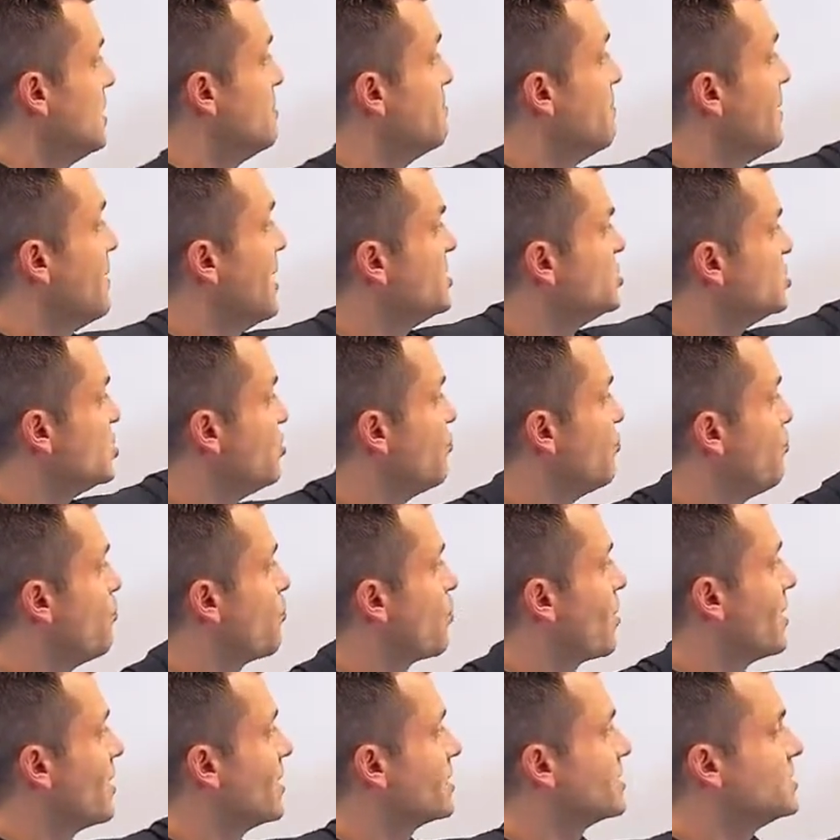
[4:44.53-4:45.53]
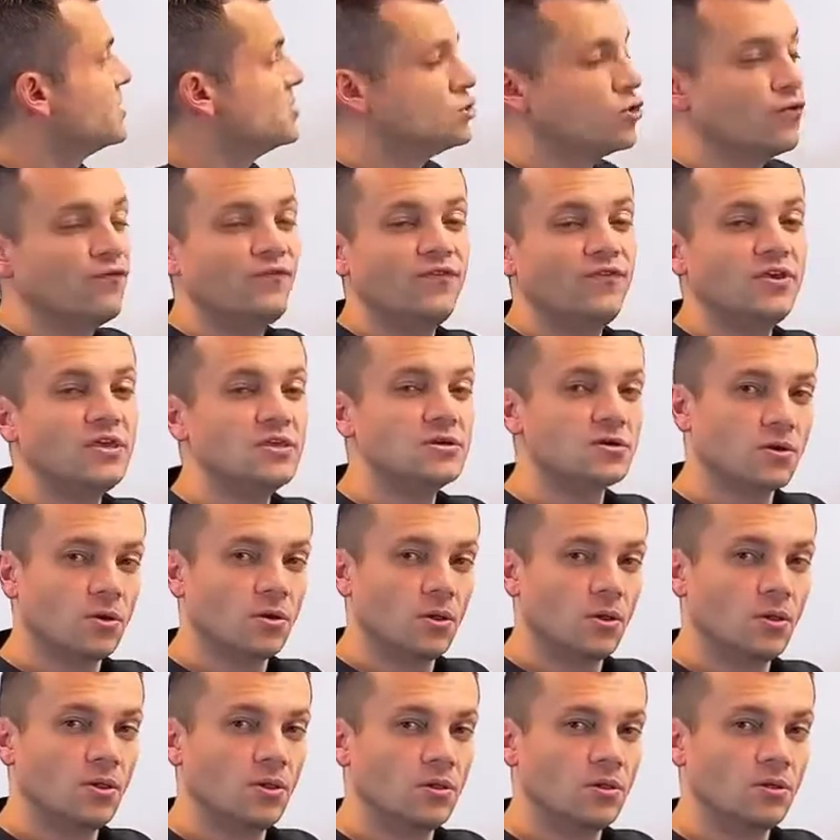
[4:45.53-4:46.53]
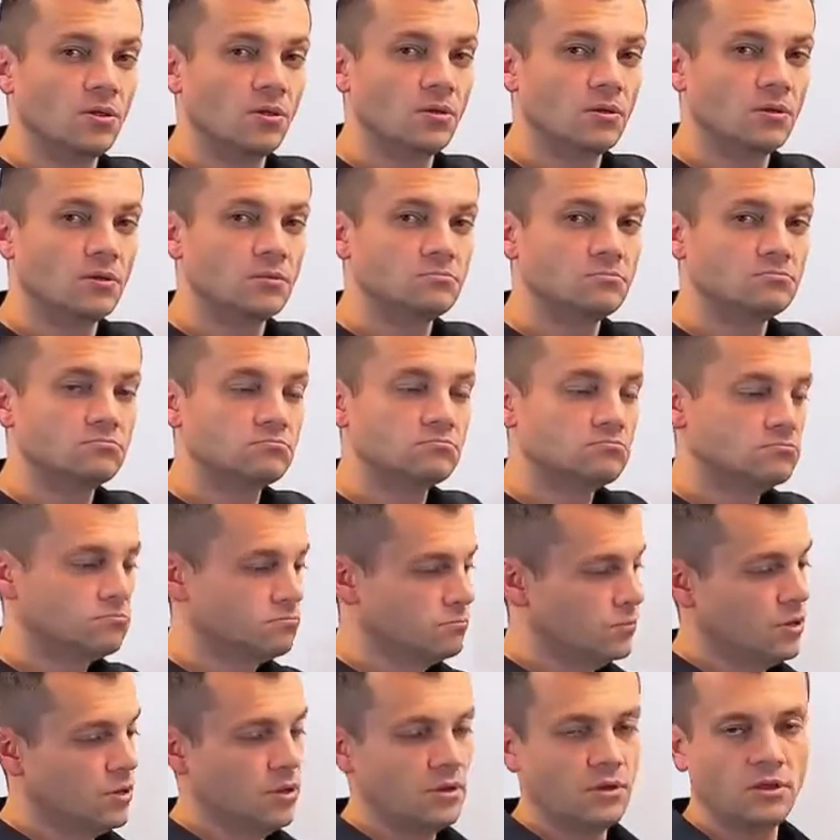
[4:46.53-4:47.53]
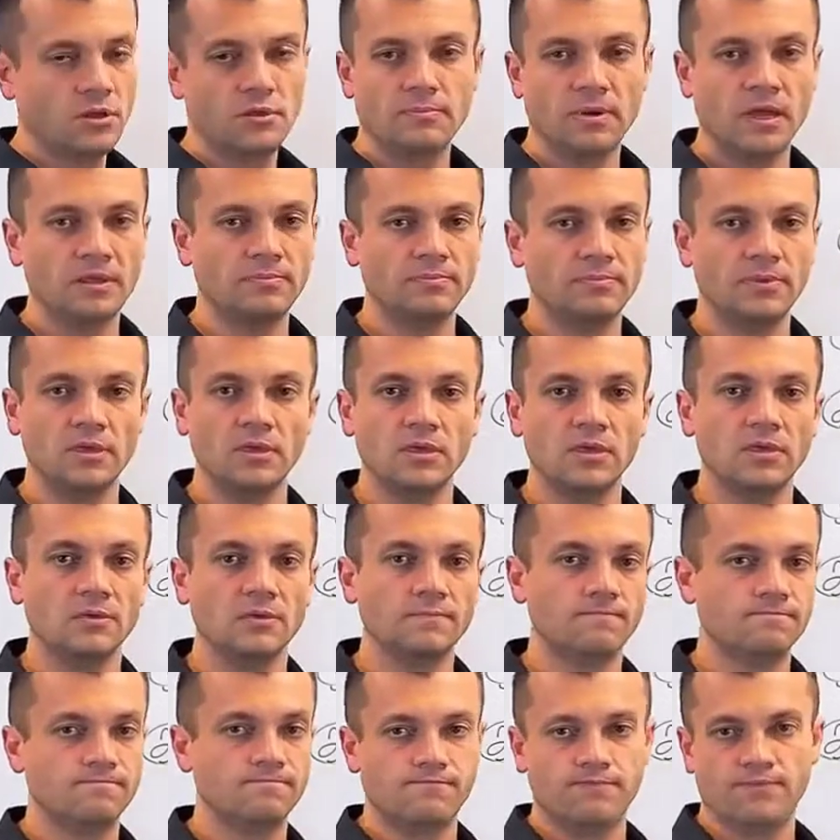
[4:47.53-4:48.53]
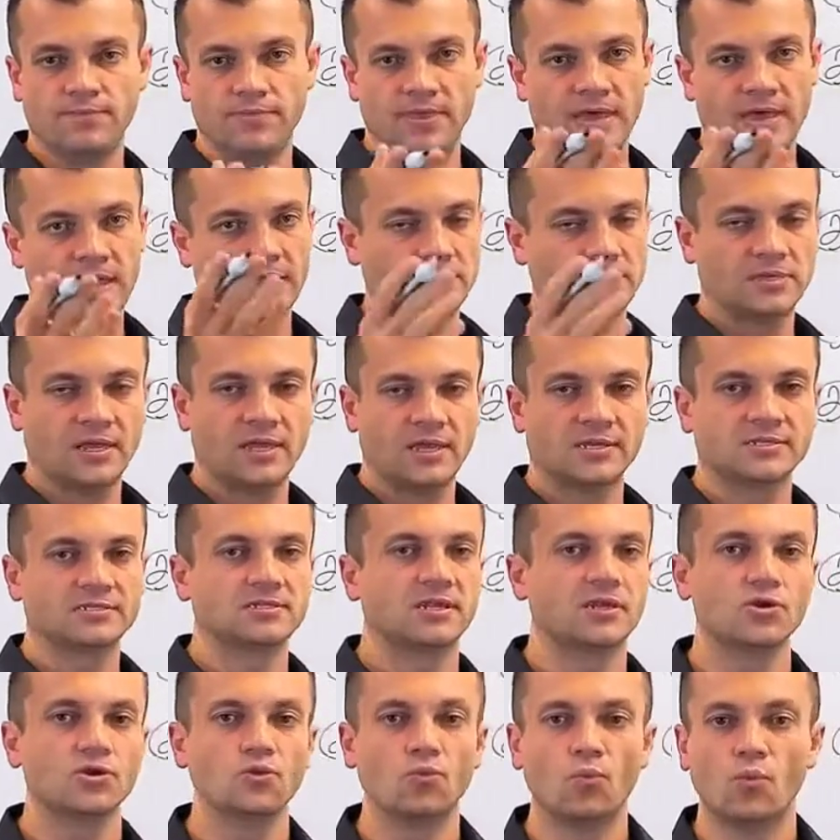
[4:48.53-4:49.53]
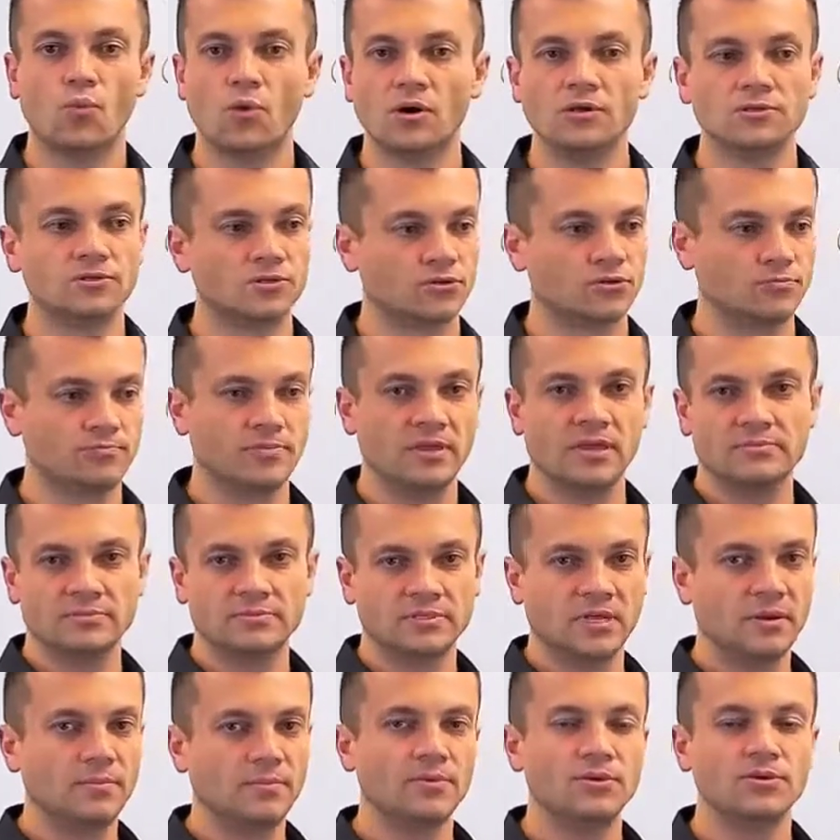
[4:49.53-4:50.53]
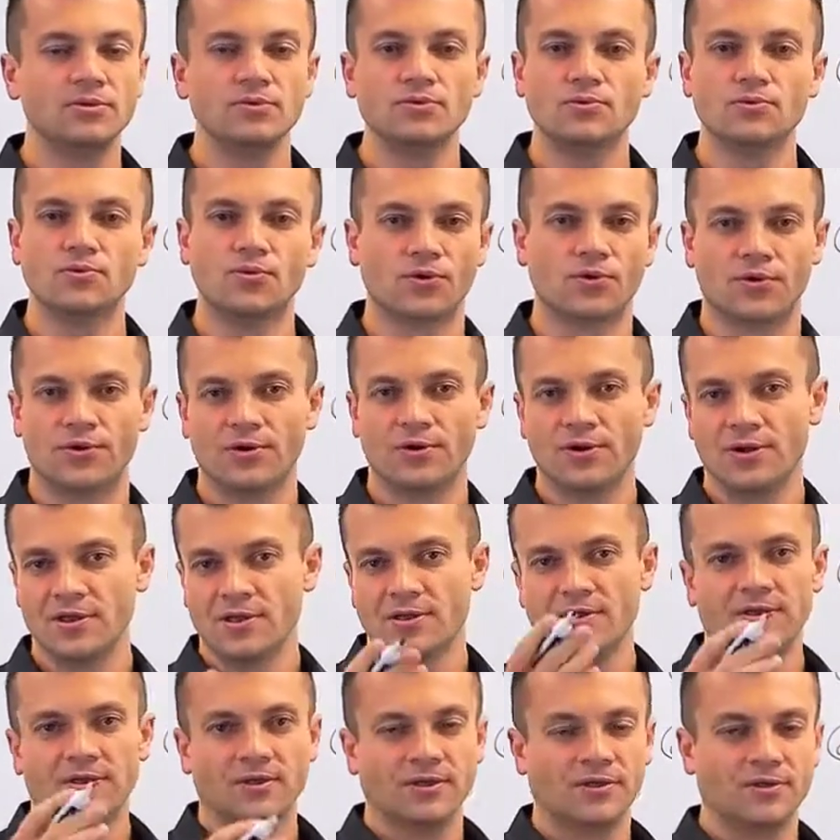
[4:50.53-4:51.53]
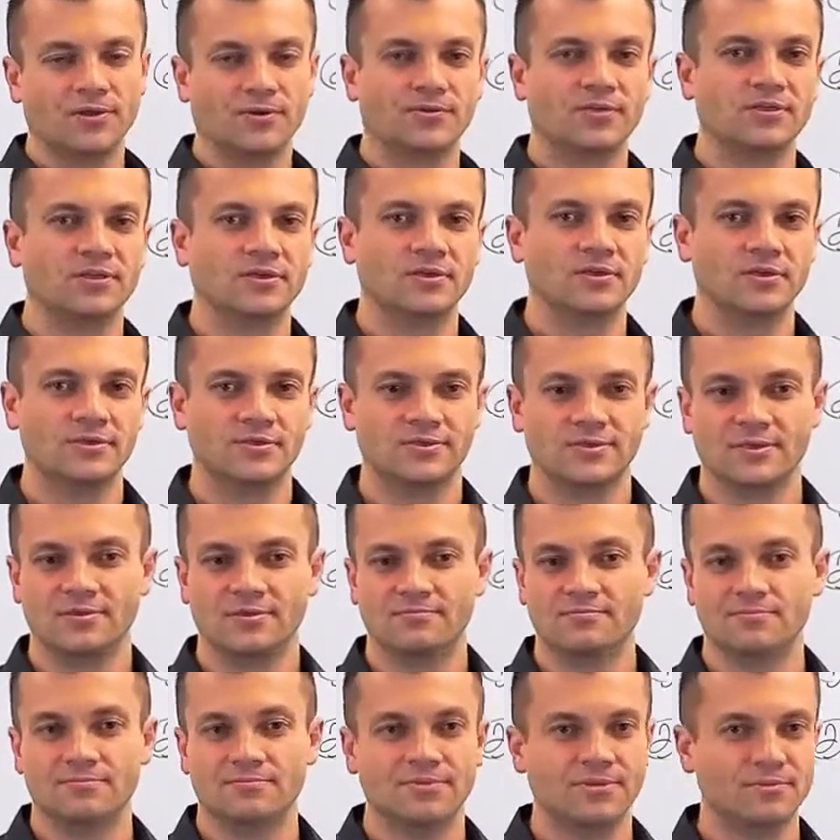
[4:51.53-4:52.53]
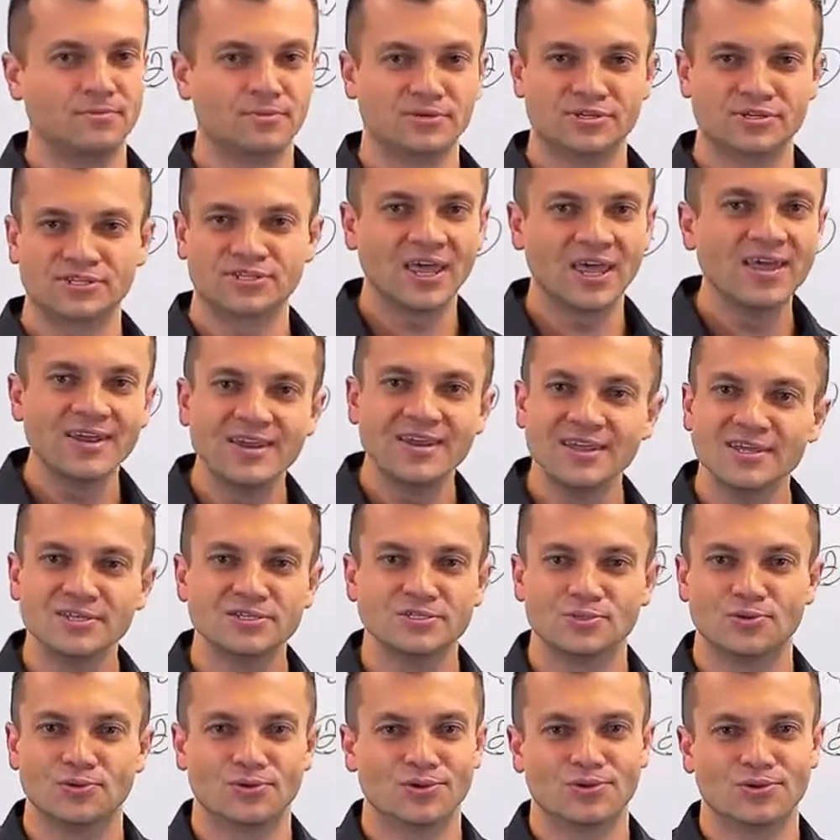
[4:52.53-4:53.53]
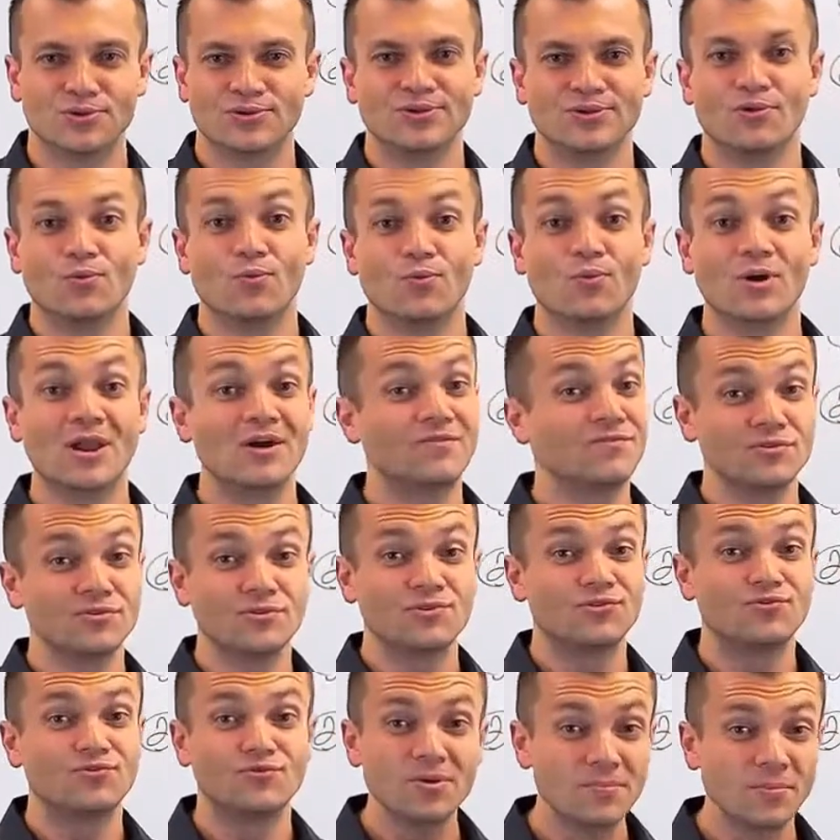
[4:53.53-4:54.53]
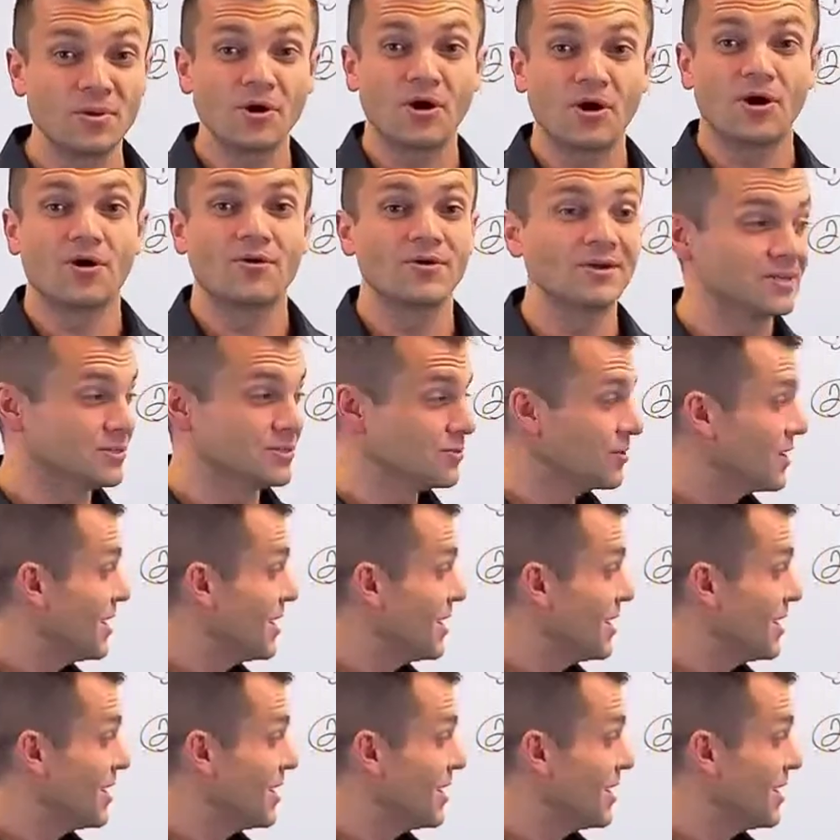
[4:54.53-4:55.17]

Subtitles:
Imagine if product is your vehicle. It might be that Tesla you want, or BMW, or the Mercedes, or whatever your dream car is.